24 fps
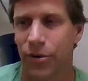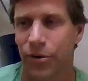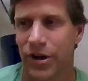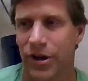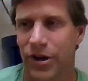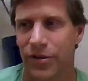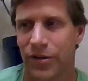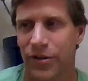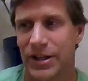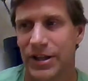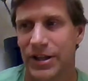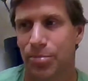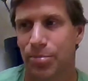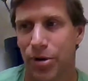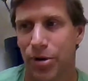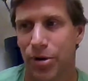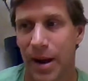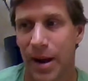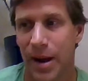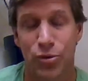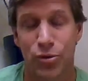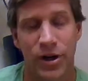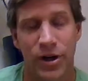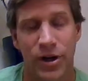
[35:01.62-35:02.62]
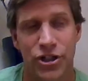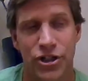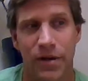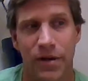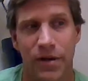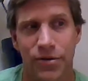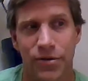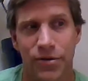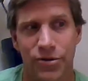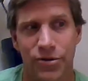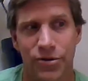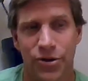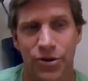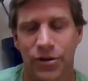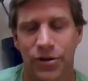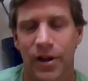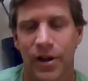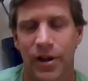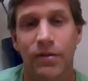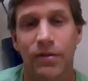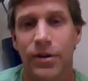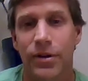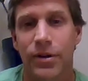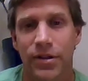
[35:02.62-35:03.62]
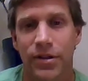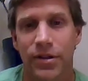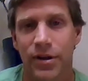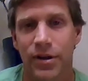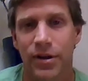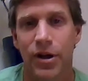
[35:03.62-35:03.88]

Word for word: you know, that's perhaps why Jethro's so in love with